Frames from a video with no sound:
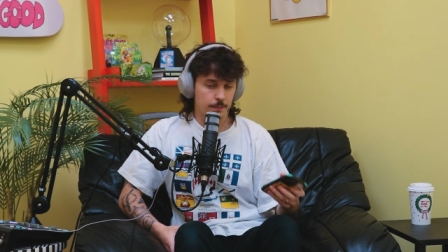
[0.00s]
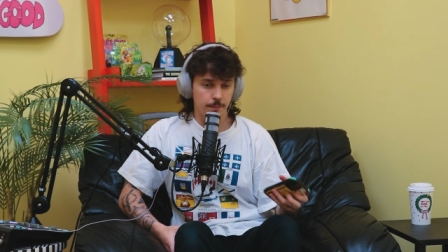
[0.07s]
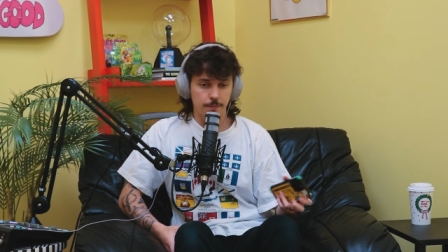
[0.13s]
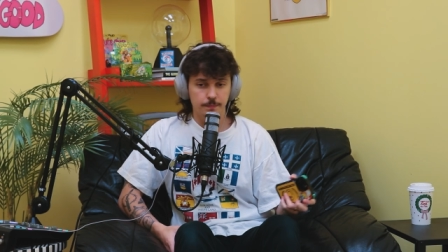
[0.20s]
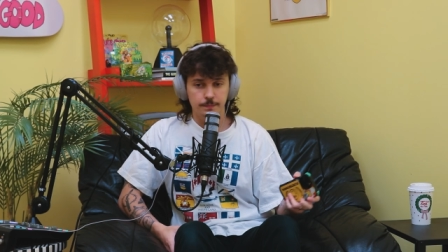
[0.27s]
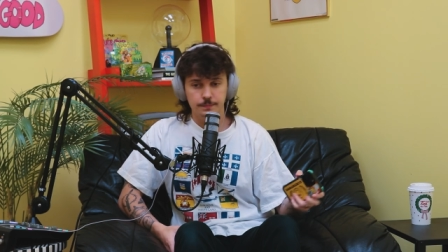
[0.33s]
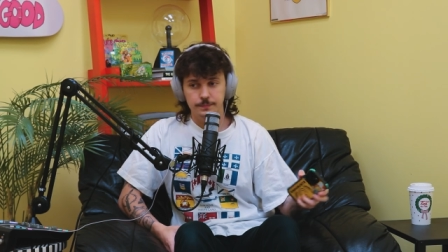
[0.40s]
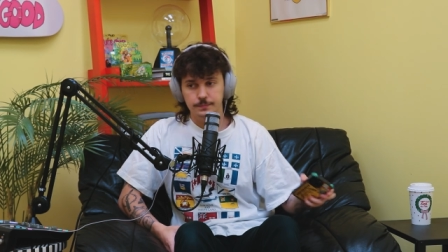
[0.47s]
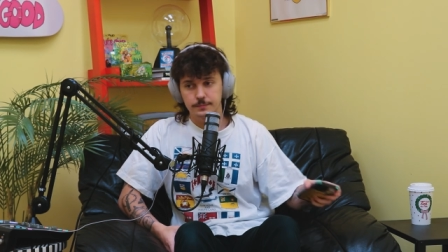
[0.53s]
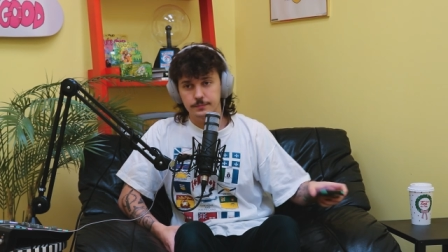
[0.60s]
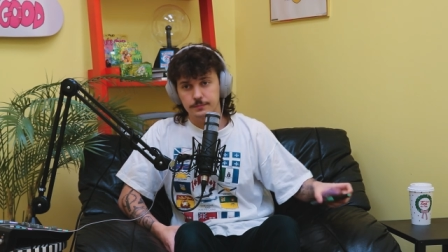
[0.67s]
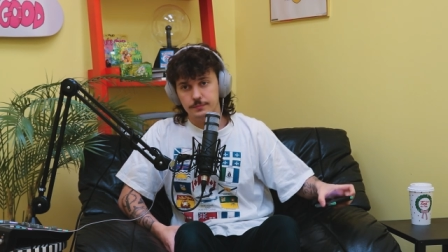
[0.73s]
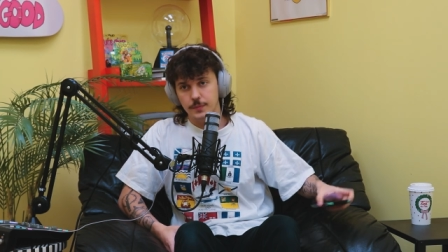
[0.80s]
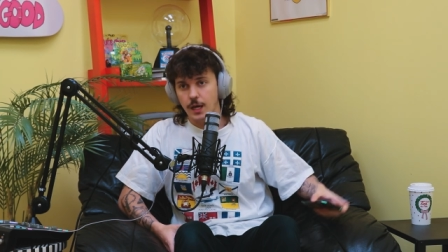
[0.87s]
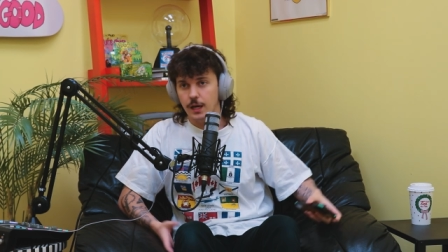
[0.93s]
don't
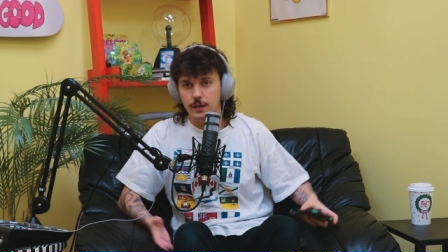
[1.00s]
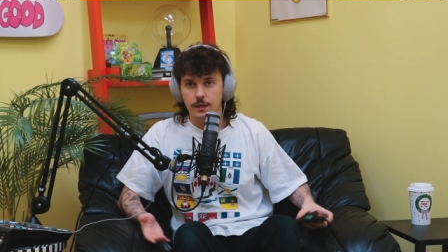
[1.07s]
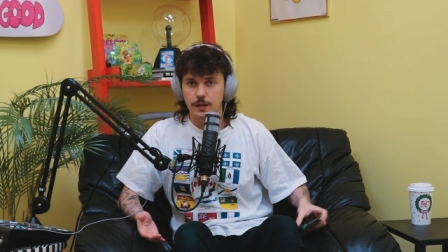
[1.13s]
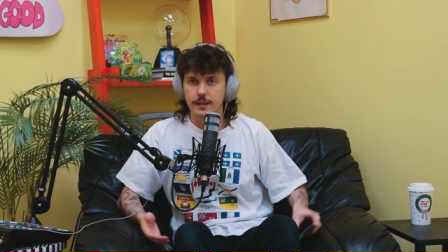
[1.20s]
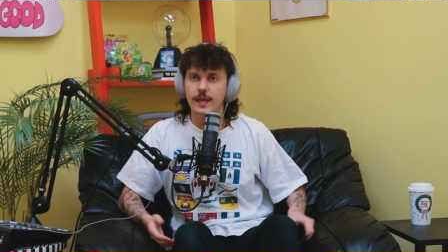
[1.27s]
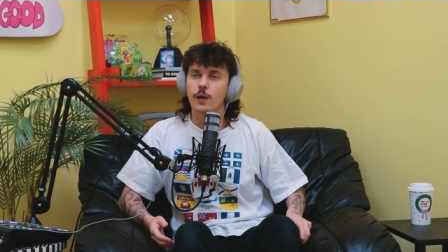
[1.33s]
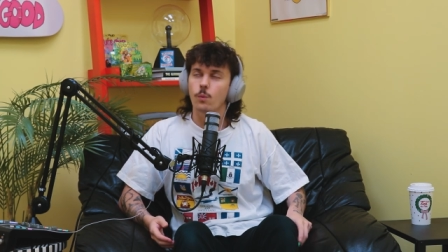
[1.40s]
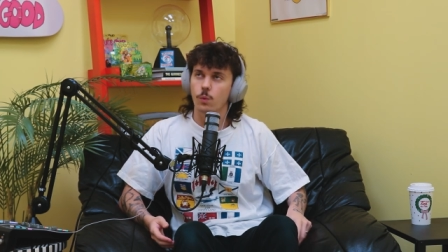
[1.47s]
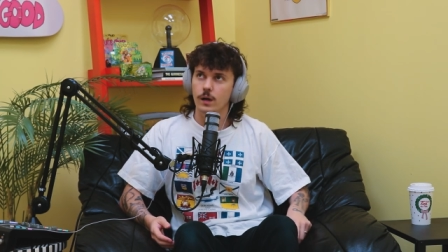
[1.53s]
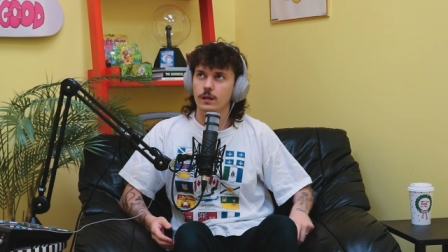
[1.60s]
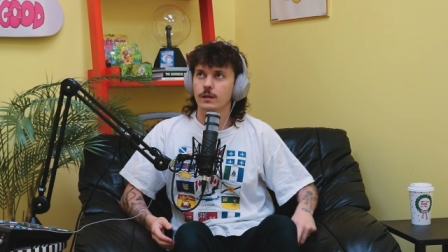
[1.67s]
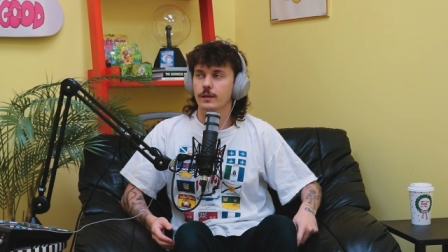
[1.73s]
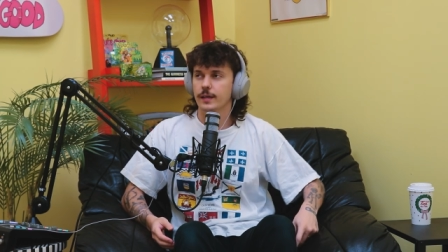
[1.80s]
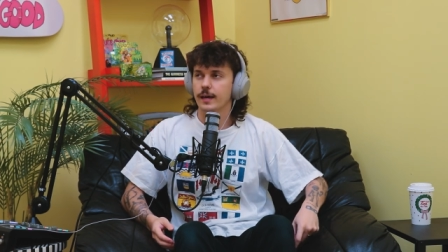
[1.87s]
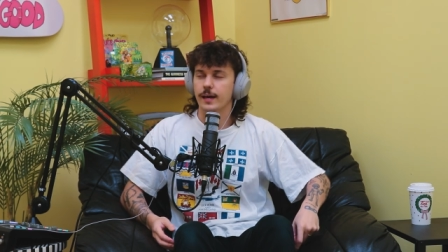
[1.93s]
know. Yeah.
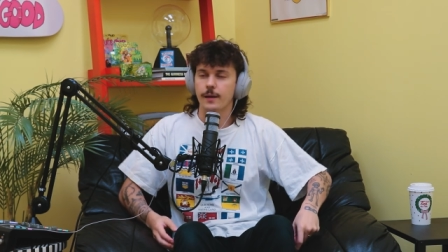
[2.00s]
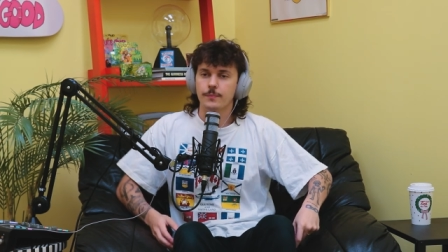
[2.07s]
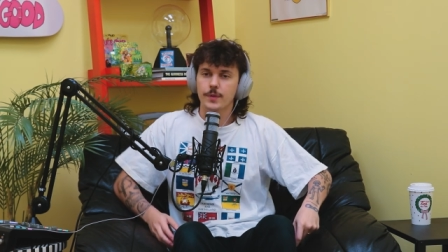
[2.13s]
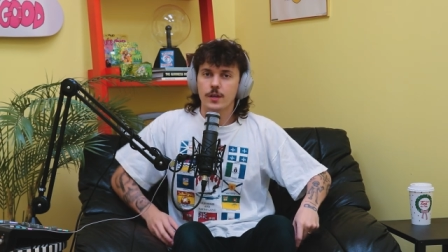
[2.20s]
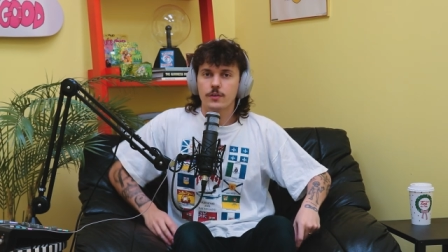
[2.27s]
Well. Okay. Yeah.